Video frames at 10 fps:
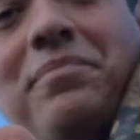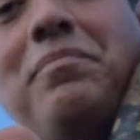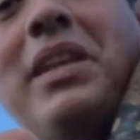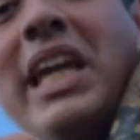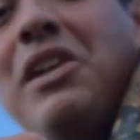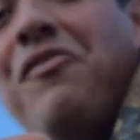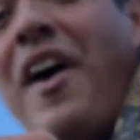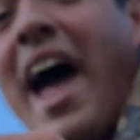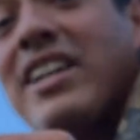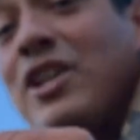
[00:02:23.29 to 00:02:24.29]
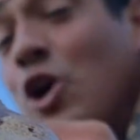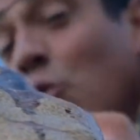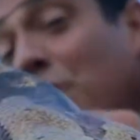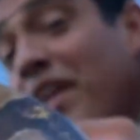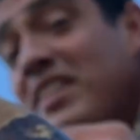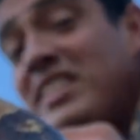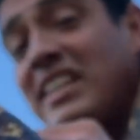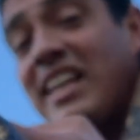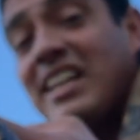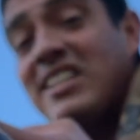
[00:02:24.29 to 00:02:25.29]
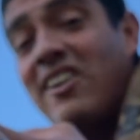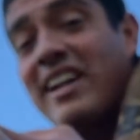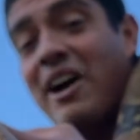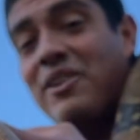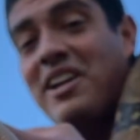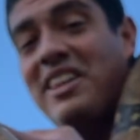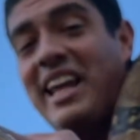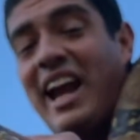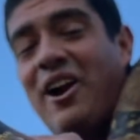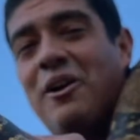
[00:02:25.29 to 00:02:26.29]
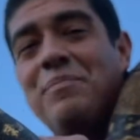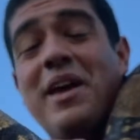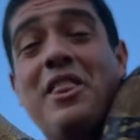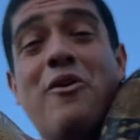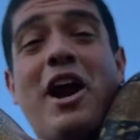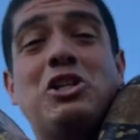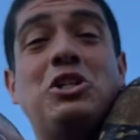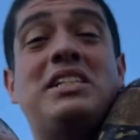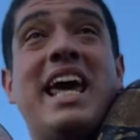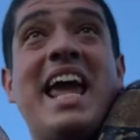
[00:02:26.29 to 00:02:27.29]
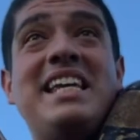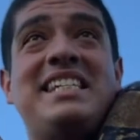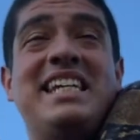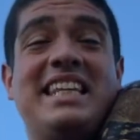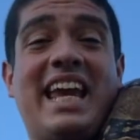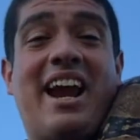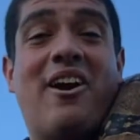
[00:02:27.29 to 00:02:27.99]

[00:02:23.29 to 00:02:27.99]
In fact, when they stick that tongue out into the air, they're actually tasting the air.